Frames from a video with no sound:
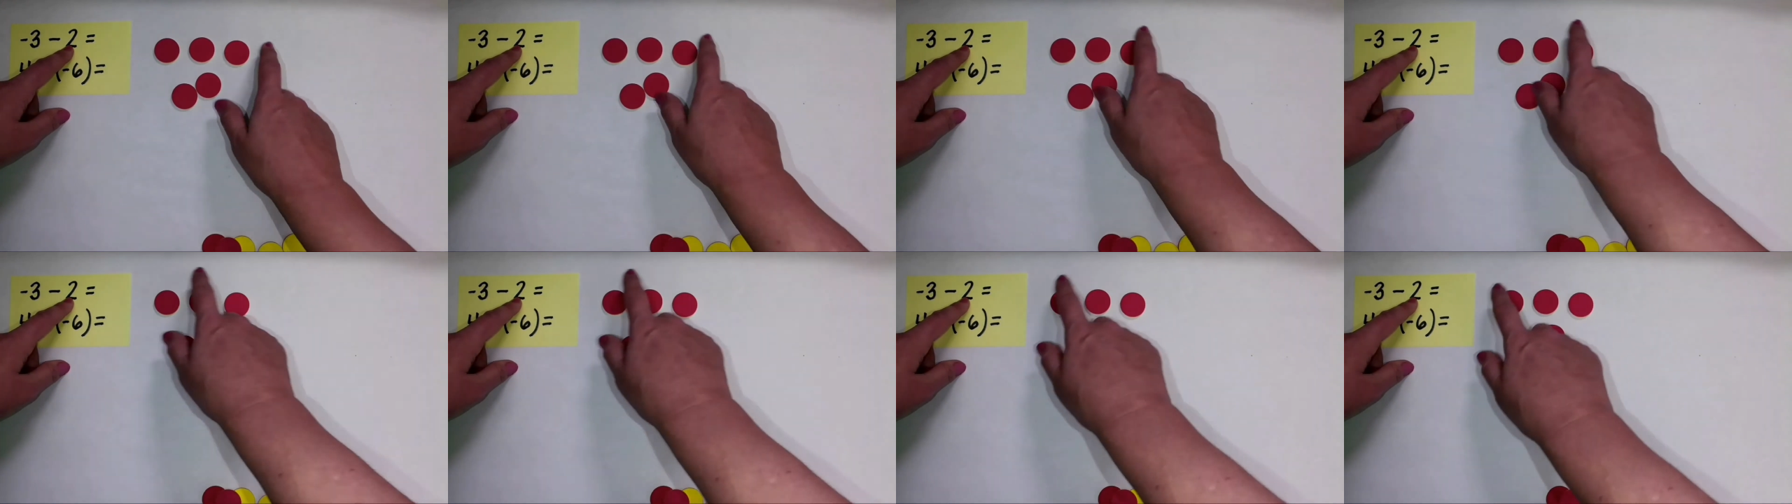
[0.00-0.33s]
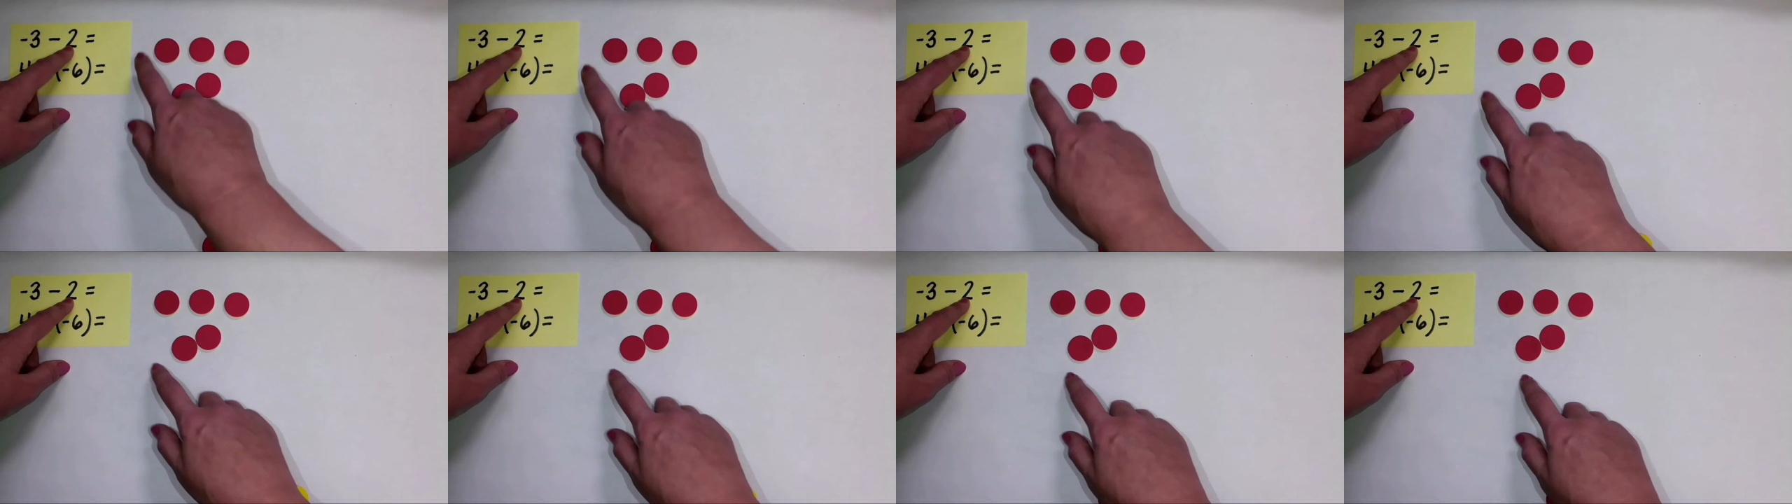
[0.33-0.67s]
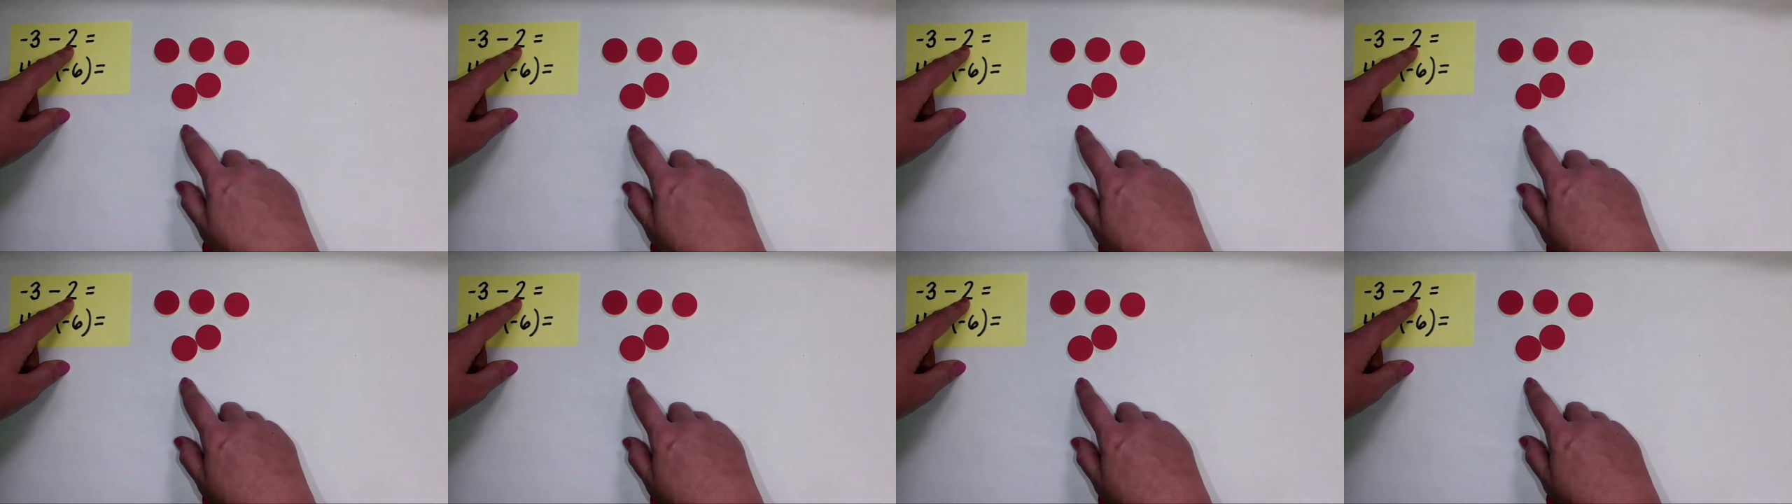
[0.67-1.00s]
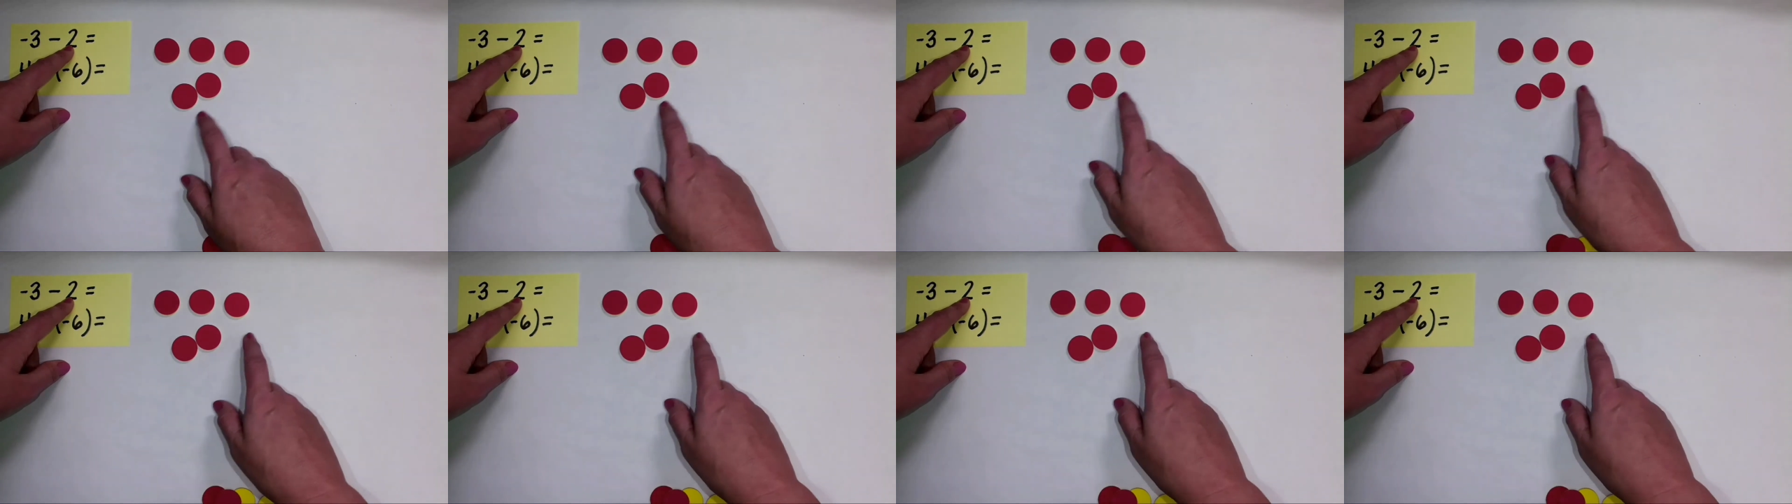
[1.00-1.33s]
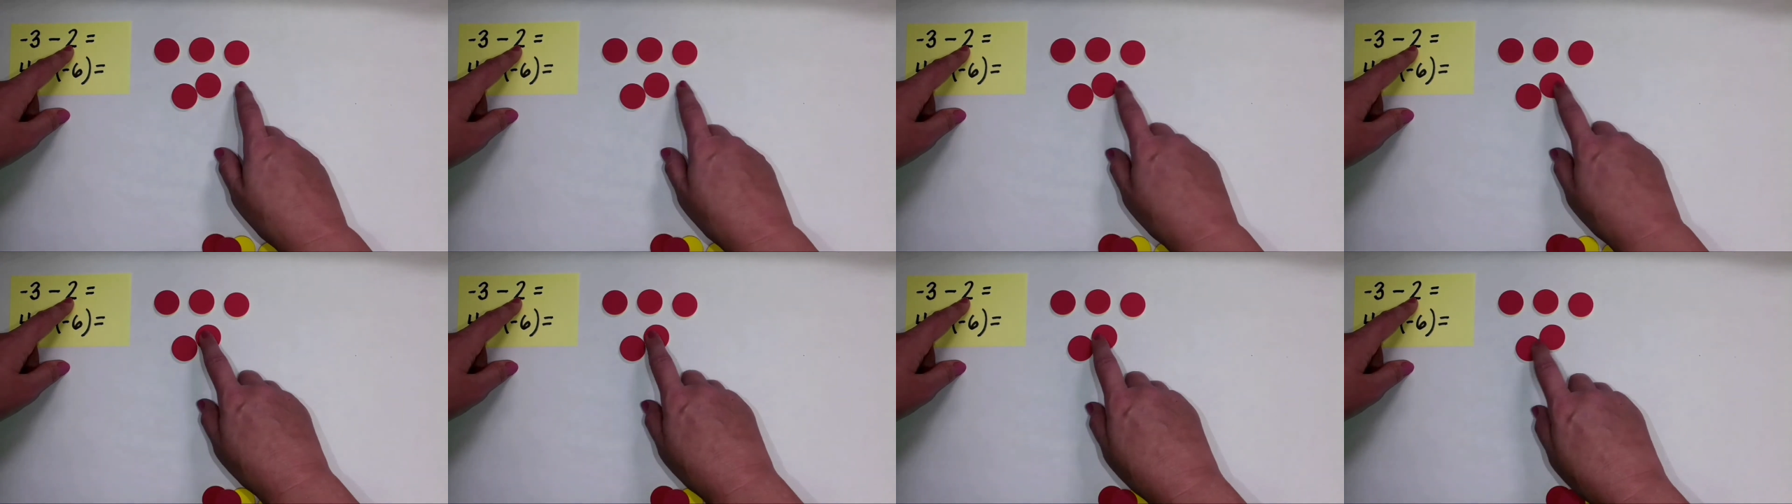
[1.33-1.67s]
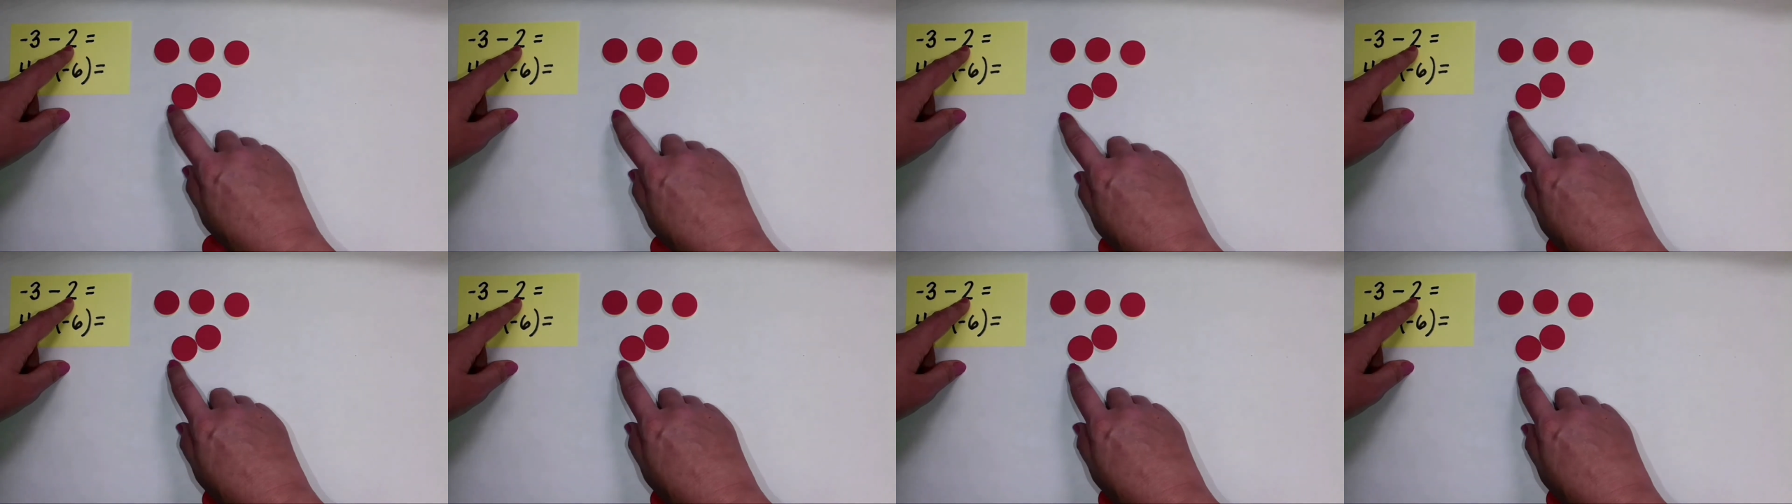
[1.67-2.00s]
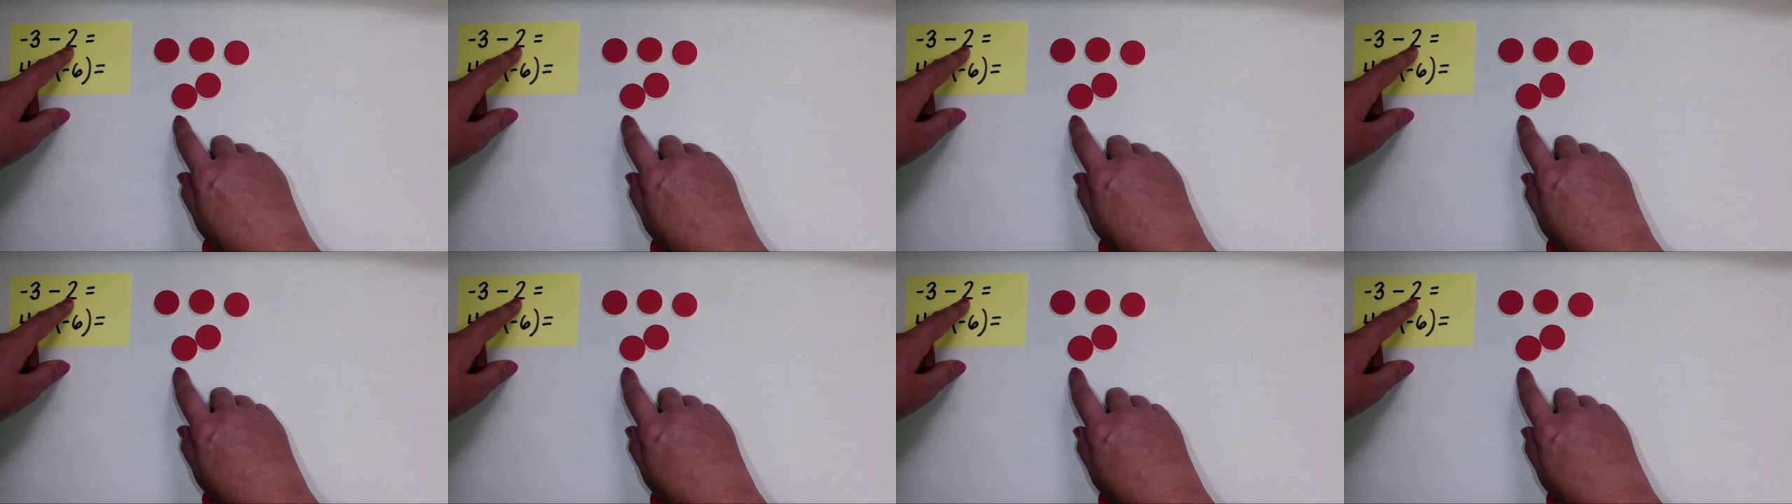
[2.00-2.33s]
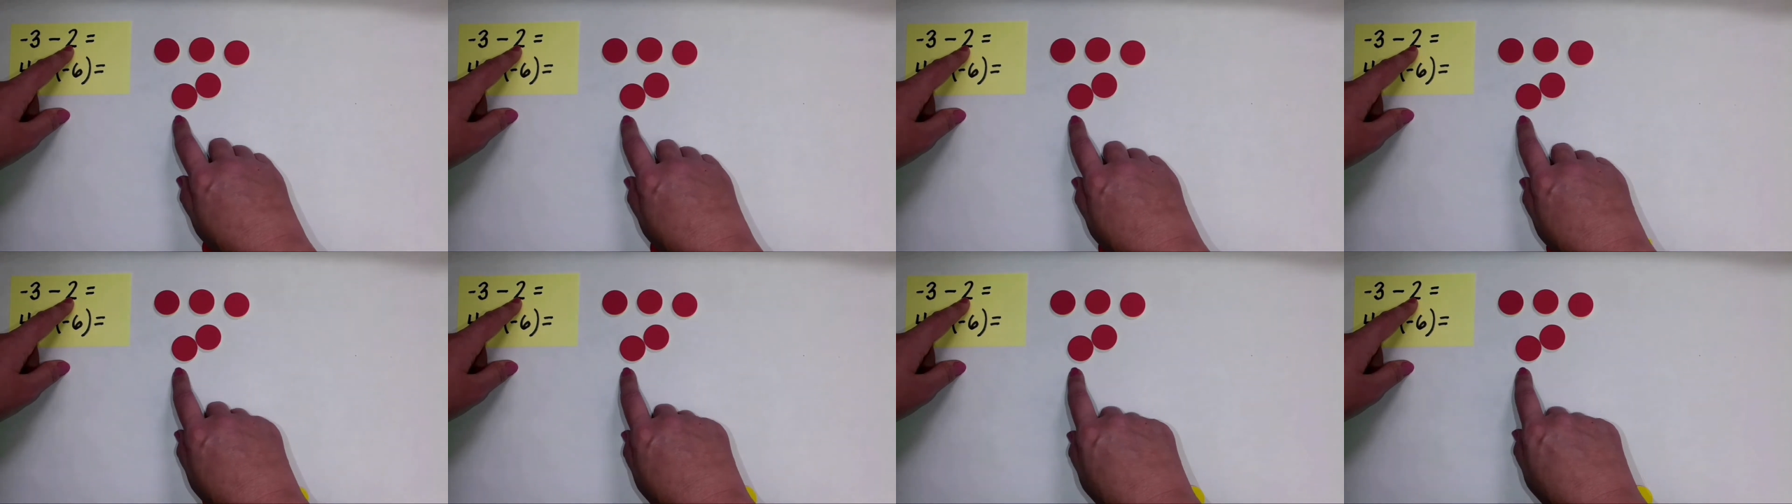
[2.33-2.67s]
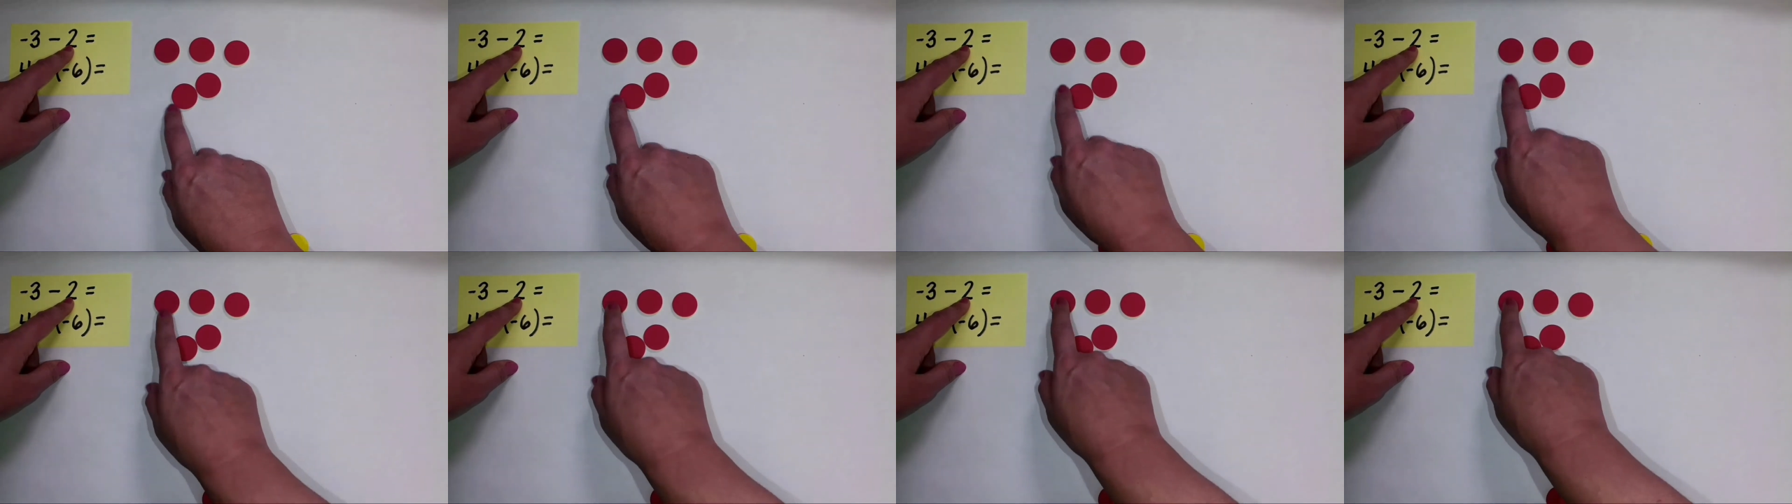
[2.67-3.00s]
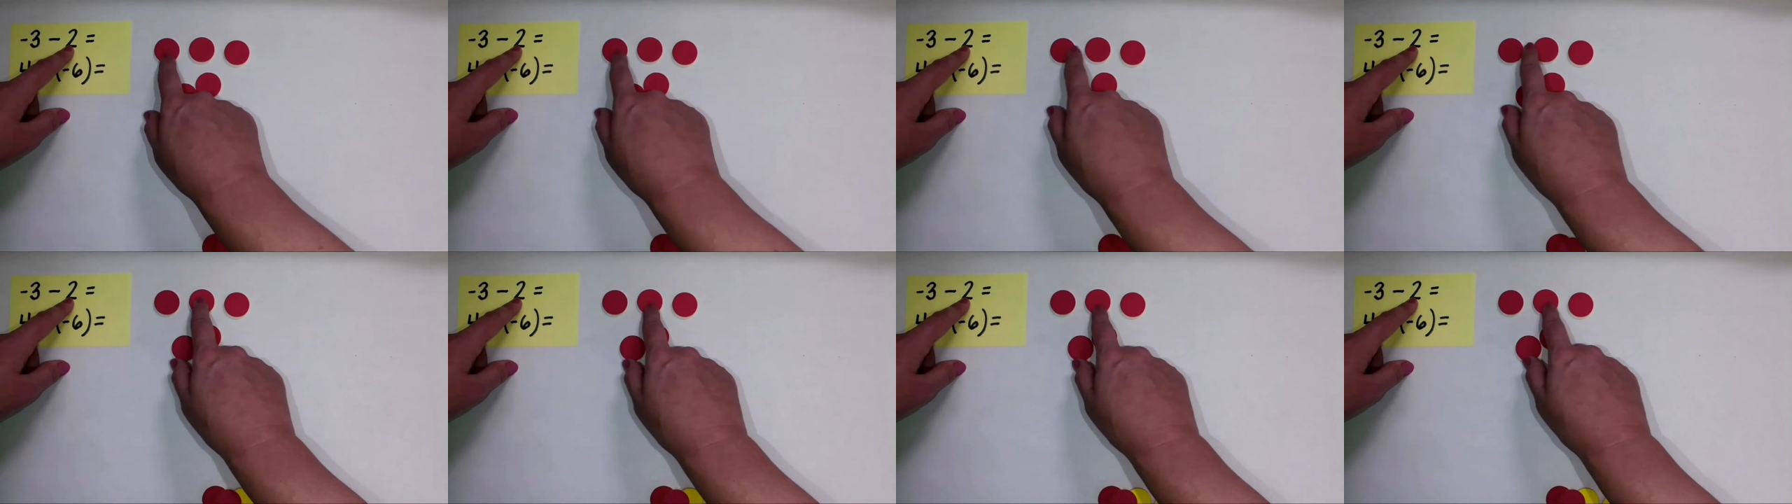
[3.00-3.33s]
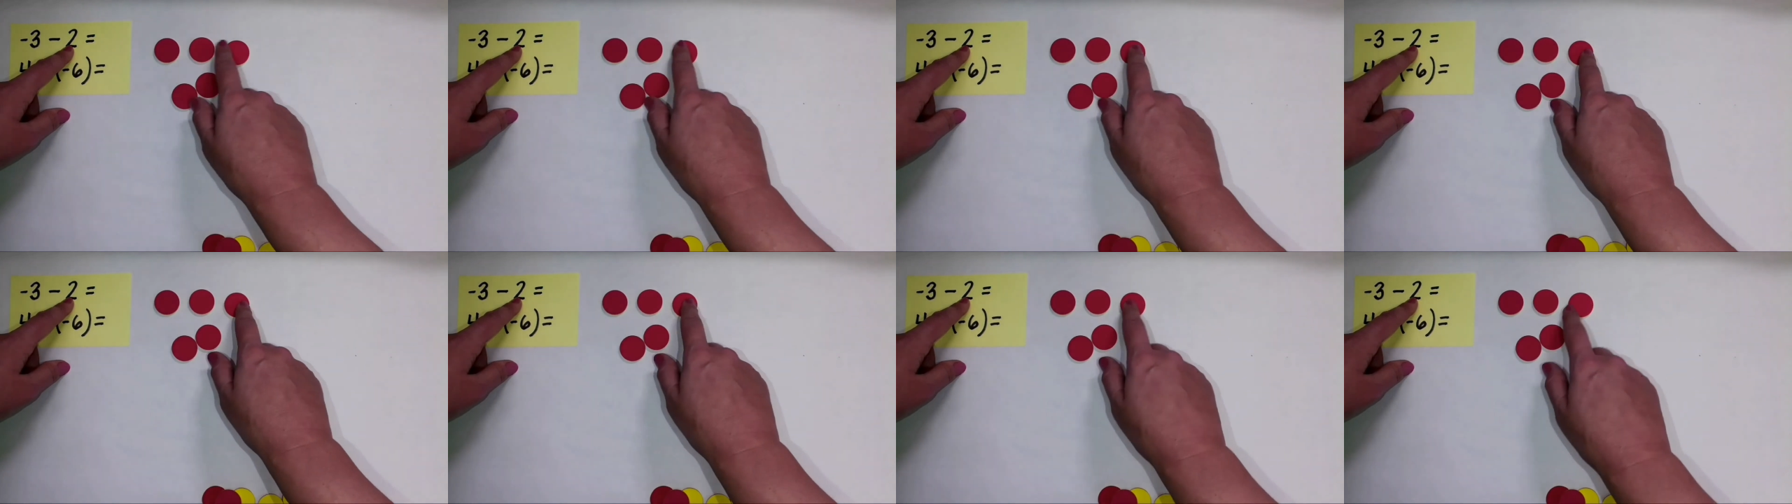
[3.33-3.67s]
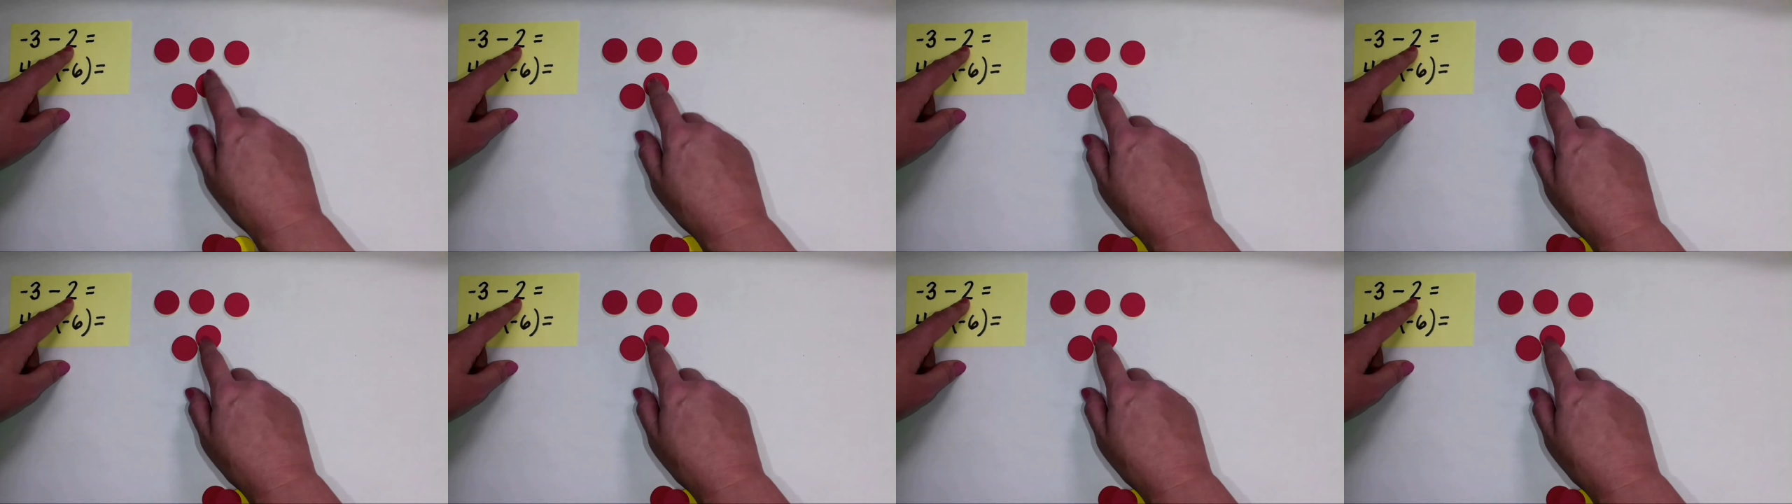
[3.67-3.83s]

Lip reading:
(no speaker visible)